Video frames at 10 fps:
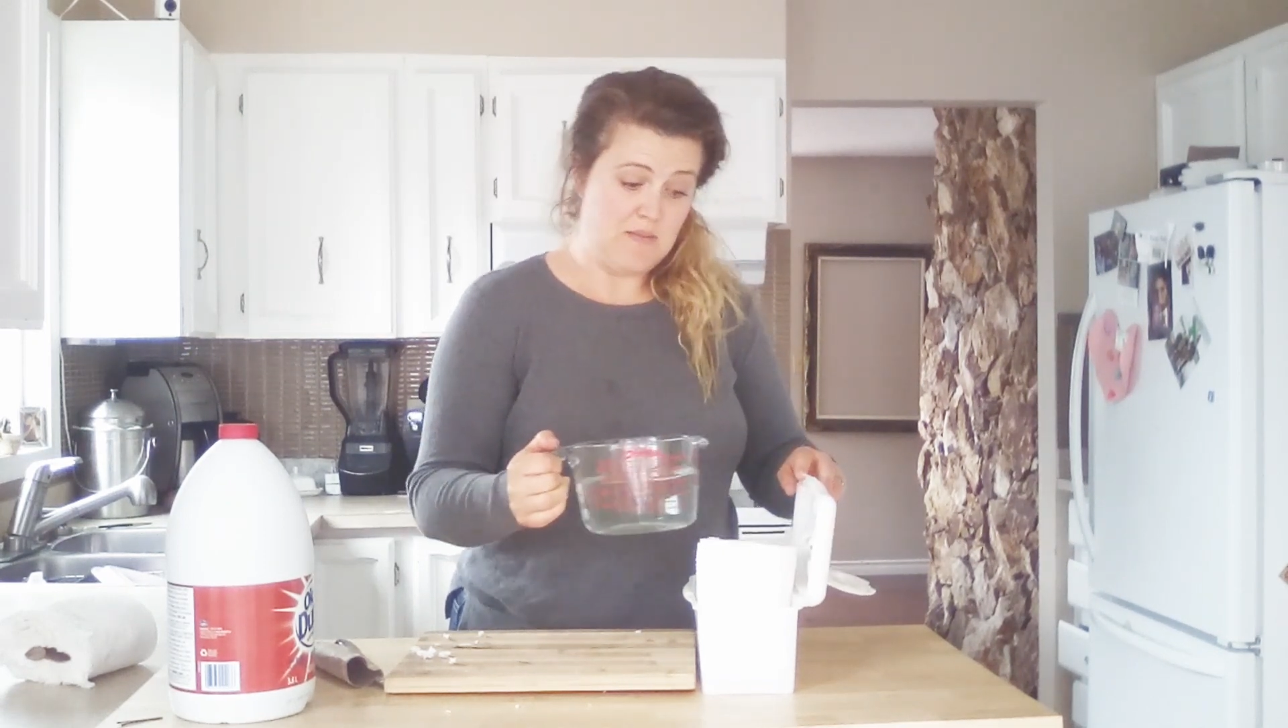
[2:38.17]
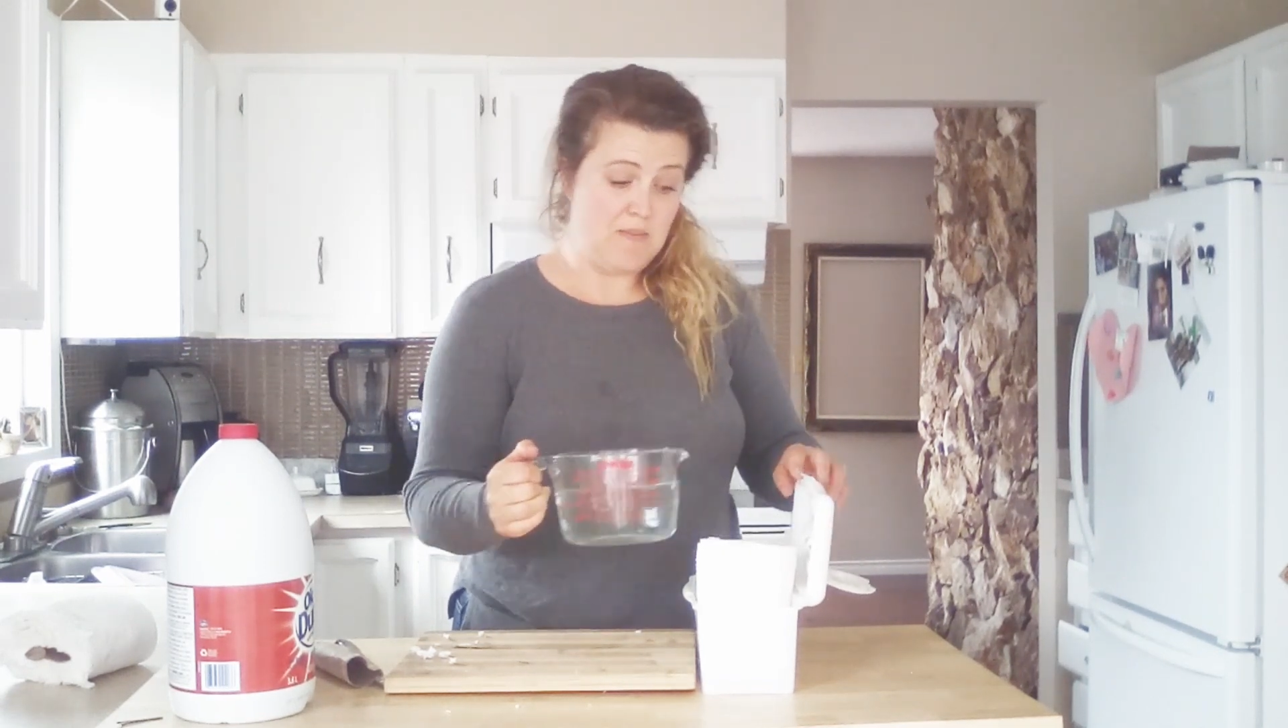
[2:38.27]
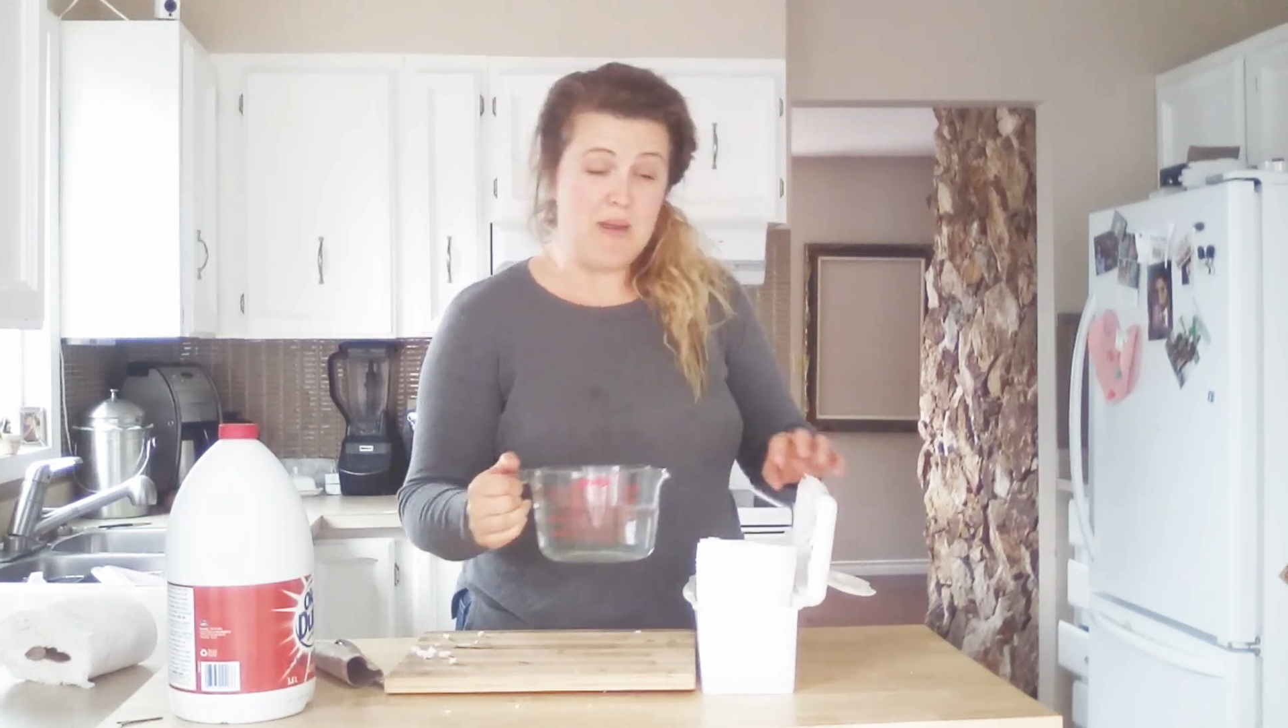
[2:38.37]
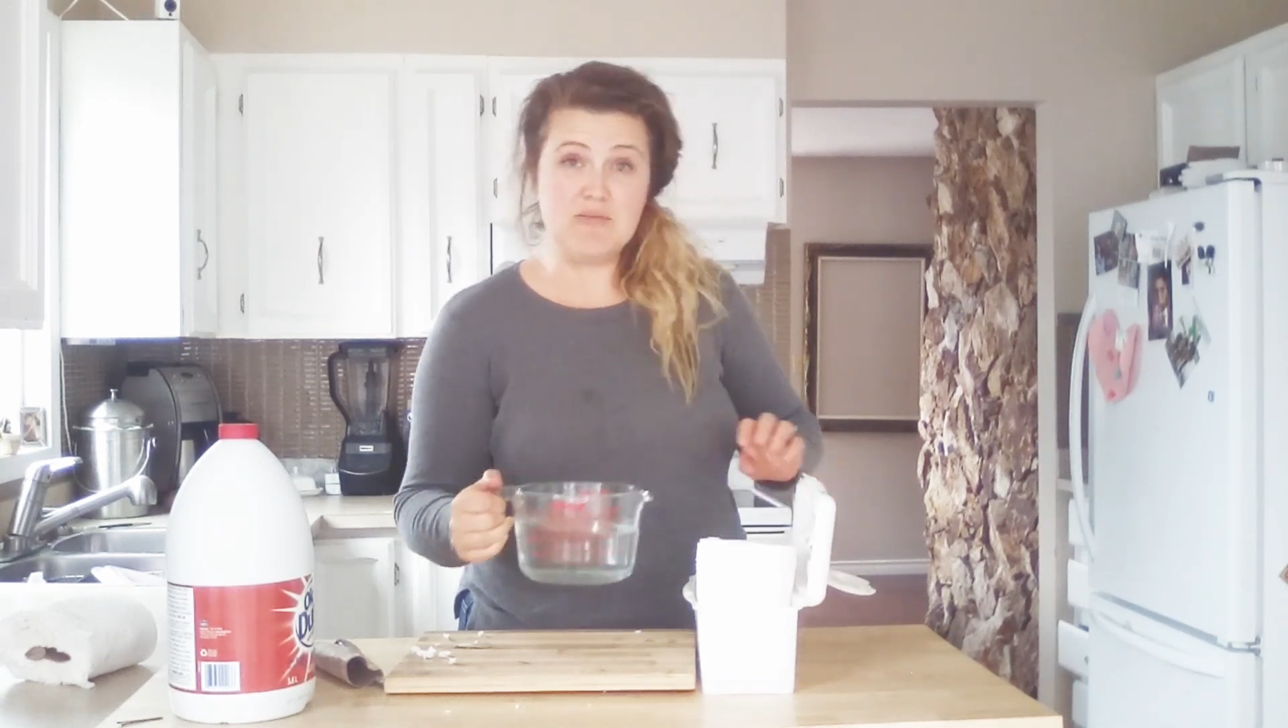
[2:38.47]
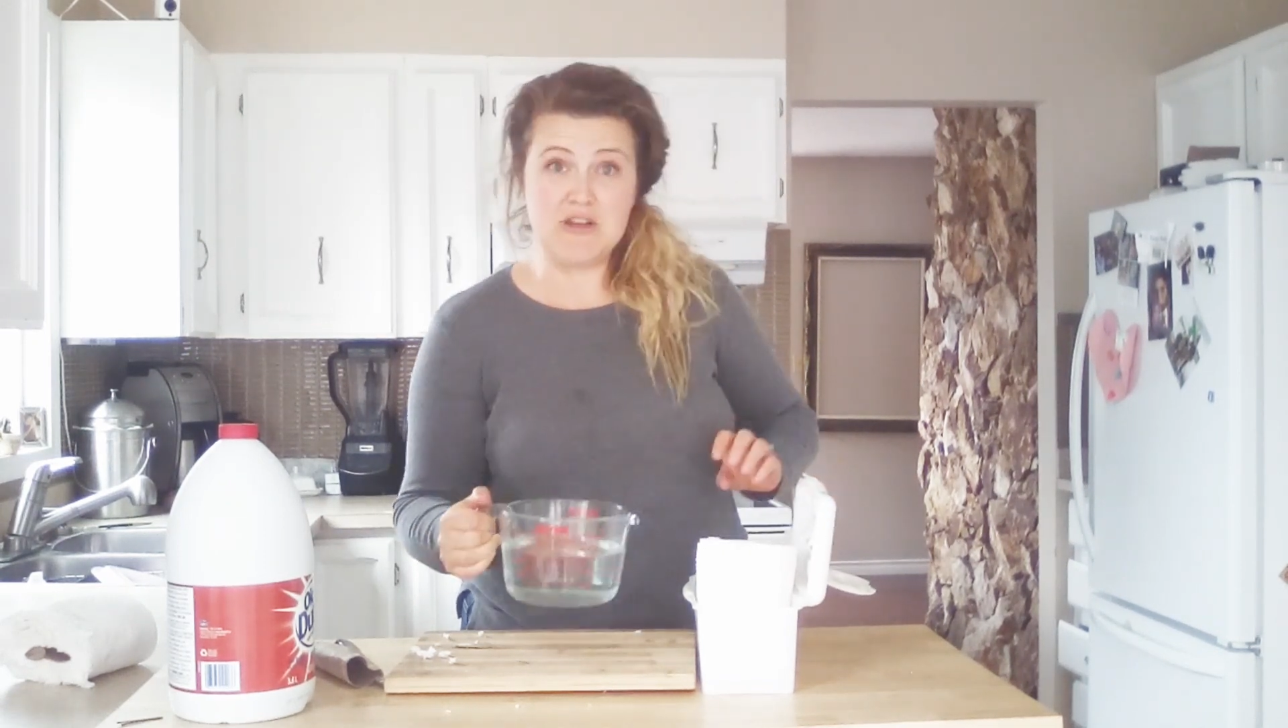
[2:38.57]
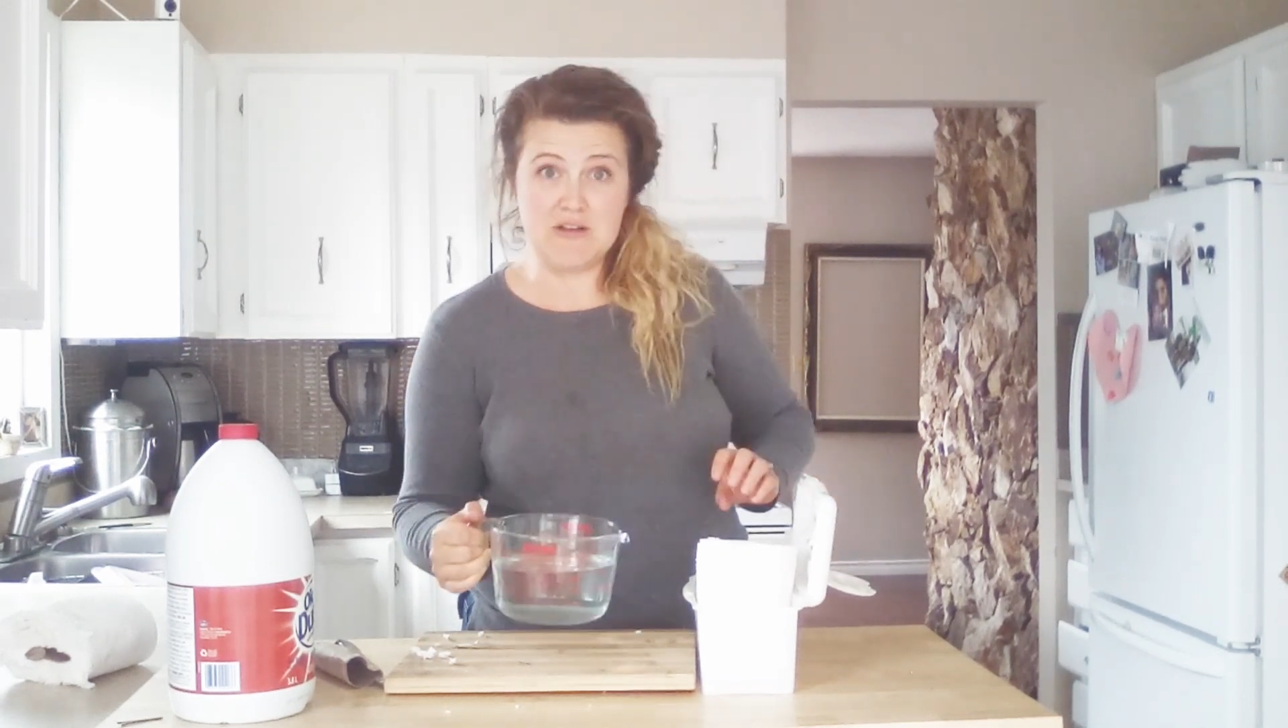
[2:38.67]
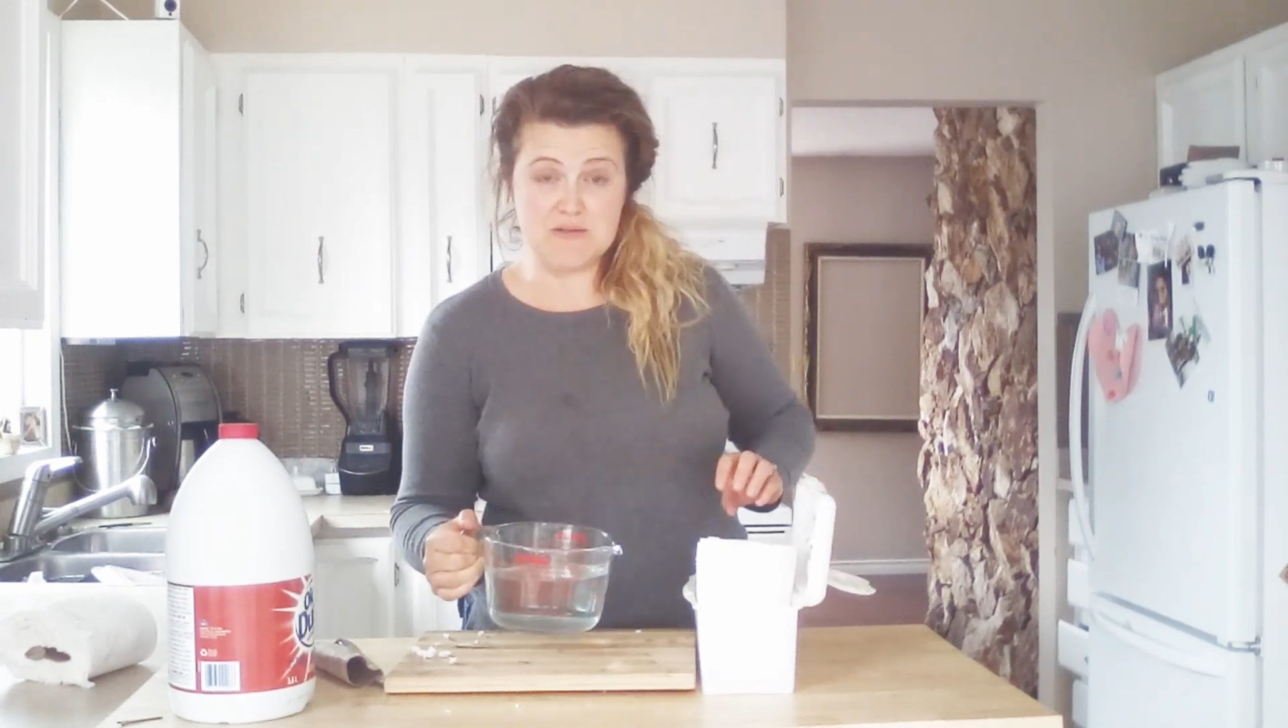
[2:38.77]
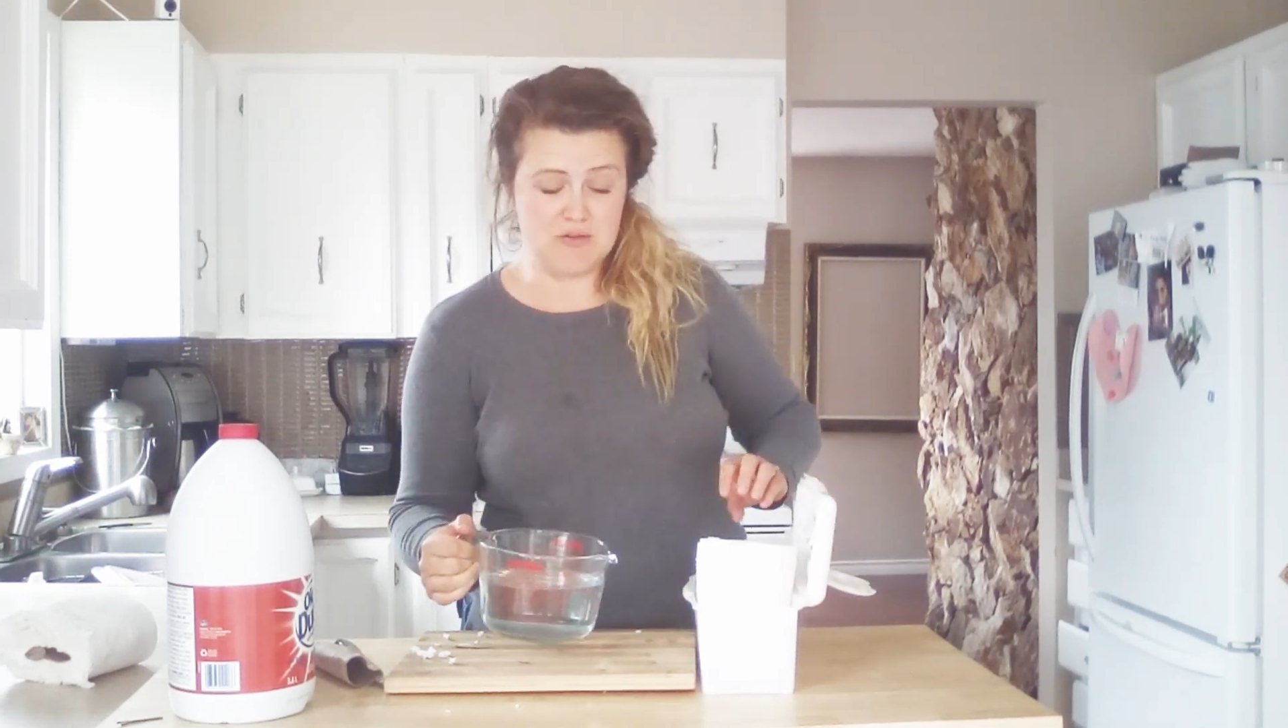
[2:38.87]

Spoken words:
paper towel's